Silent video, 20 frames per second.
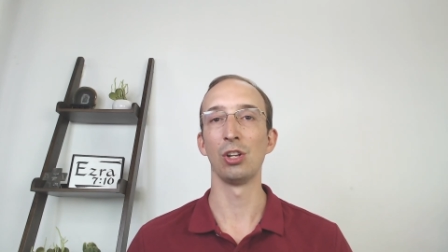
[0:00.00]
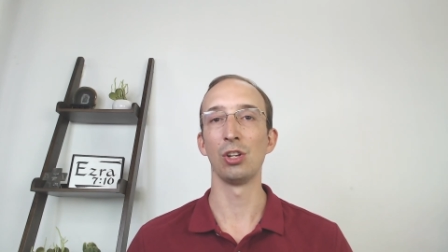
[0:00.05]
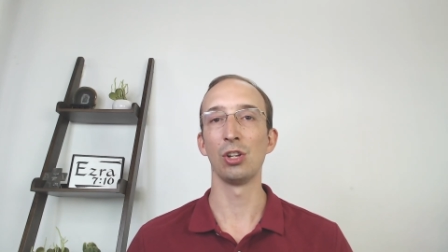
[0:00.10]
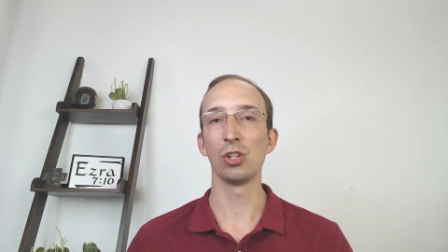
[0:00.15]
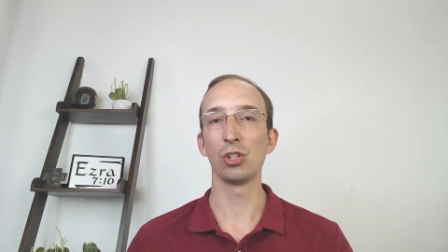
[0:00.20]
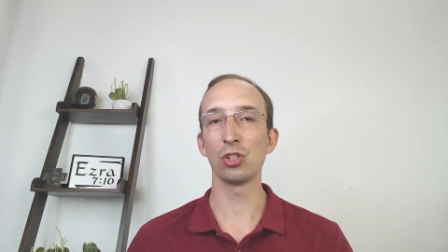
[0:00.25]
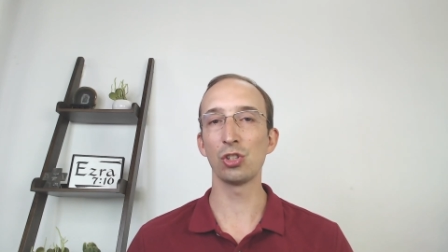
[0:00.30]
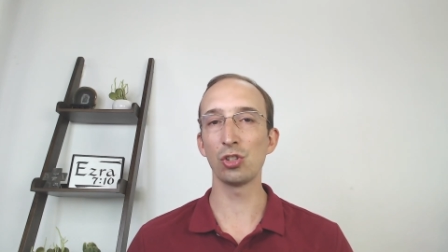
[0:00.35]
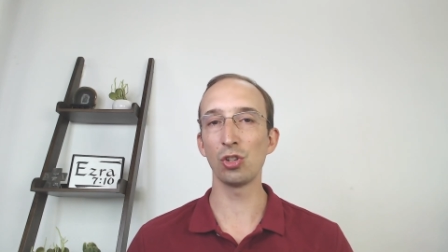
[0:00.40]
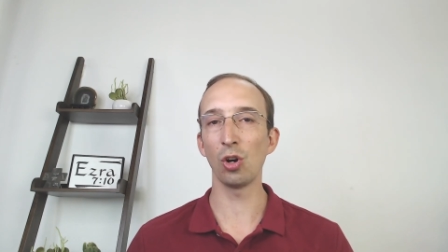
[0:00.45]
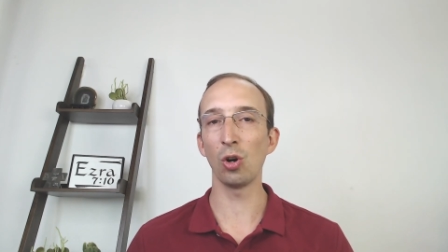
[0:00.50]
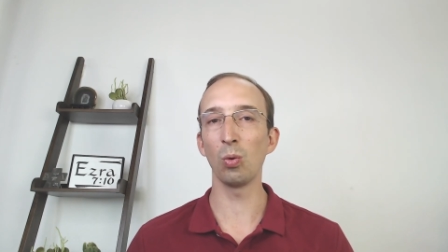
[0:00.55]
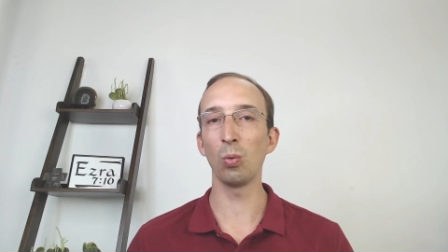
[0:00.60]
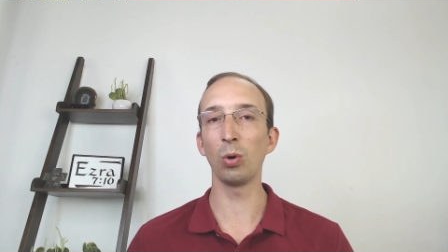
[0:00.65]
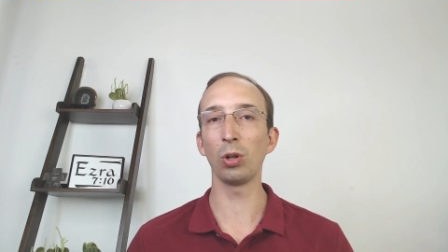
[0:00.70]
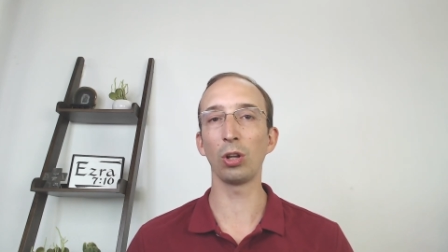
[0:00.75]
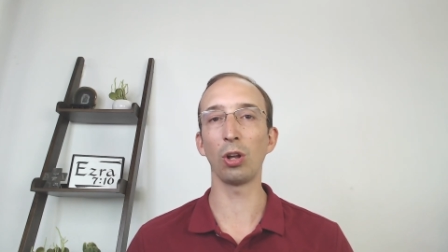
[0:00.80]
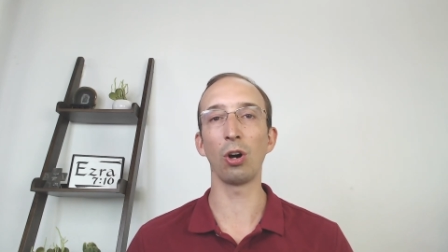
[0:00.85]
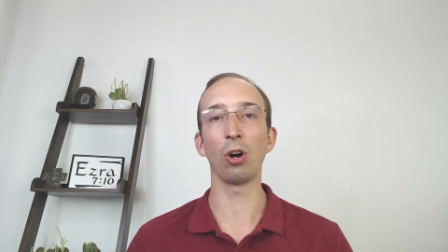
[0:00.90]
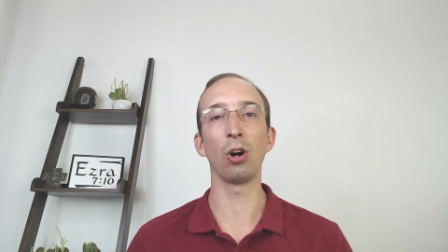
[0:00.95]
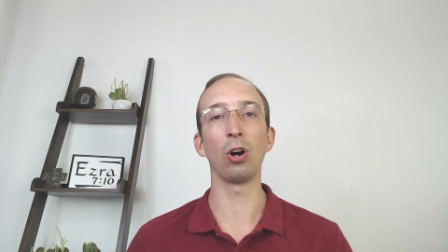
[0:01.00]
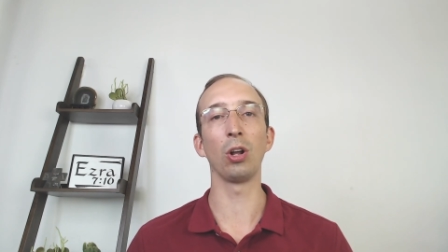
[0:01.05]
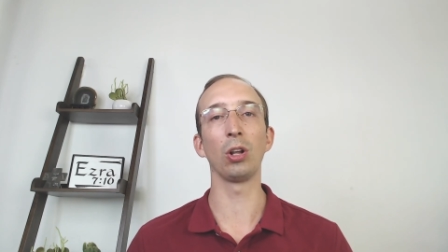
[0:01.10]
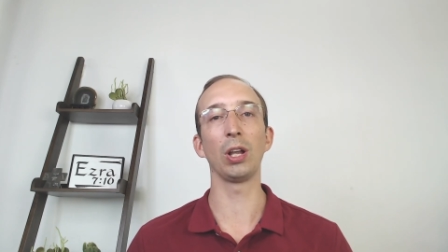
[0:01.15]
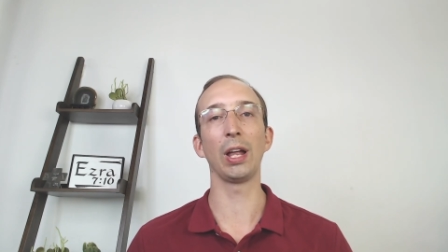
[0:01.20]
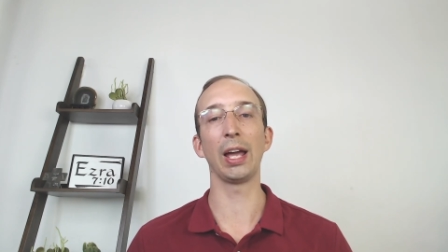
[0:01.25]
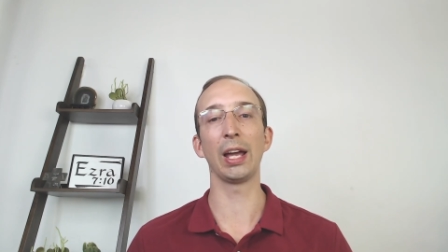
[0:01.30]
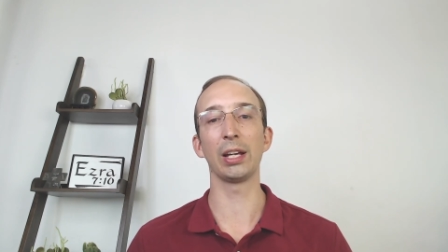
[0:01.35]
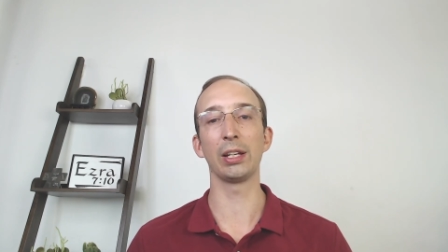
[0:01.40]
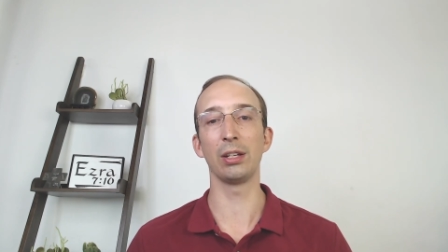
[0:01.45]
So will
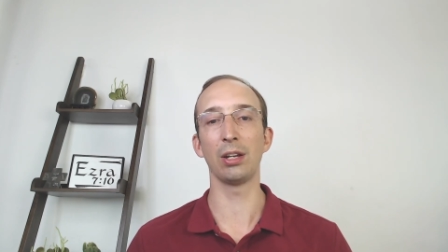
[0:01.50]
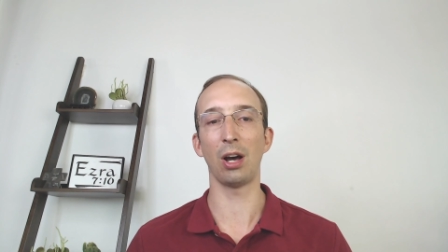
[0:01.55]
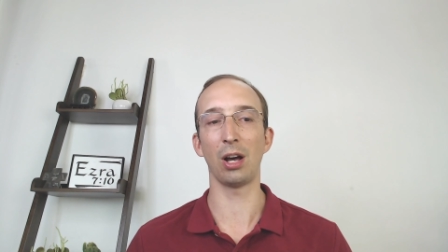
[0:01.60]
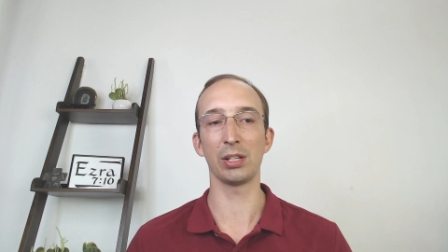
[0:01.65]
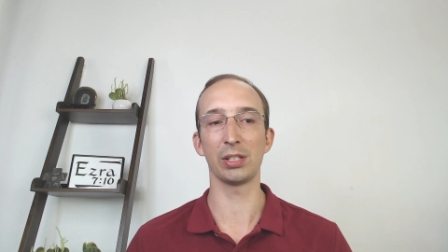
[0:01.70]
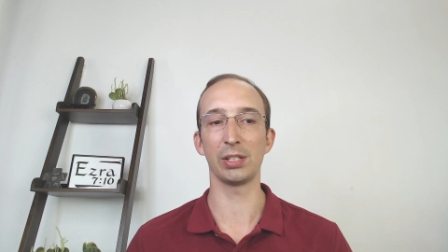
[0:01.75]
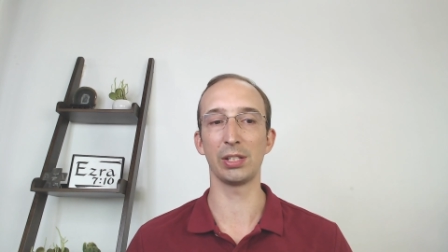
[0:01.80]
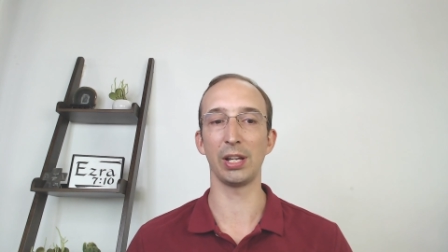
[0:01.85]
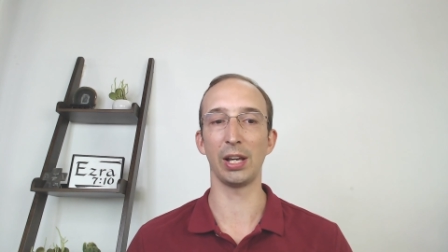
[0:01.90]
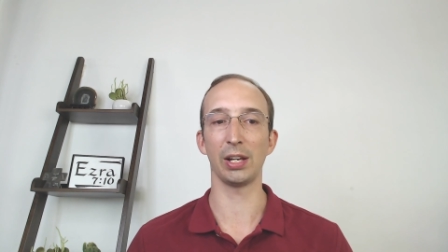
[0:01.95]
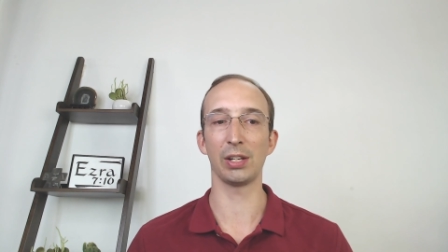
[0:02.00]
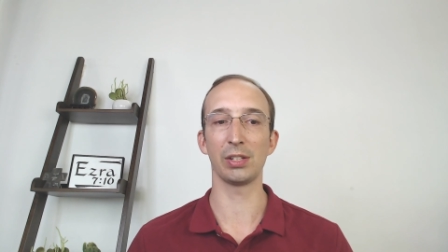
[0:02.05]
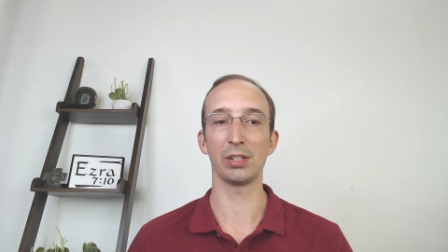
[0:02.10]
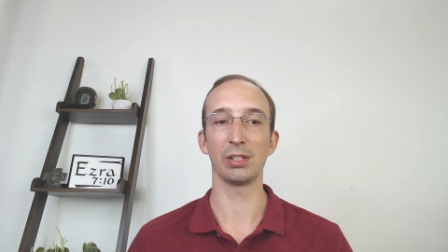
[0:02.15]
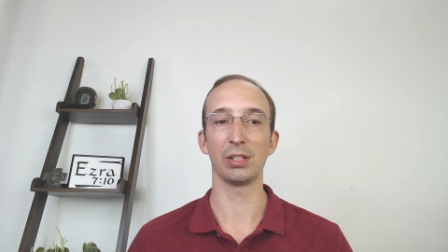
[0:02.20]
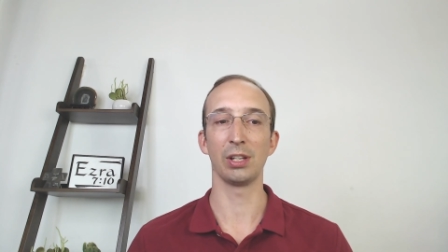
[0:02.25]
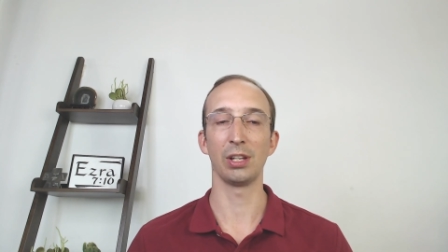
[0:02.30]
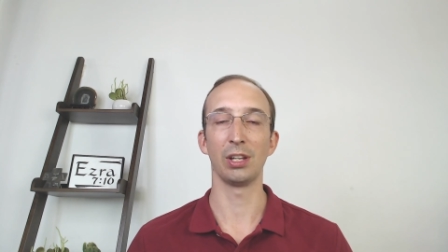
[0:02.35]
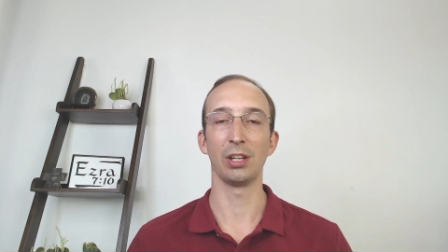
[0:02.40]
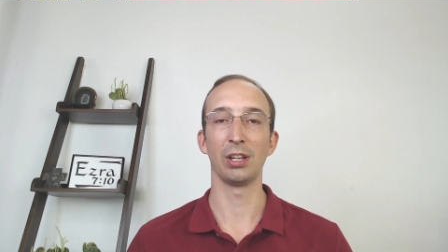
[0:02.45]
all agnostics.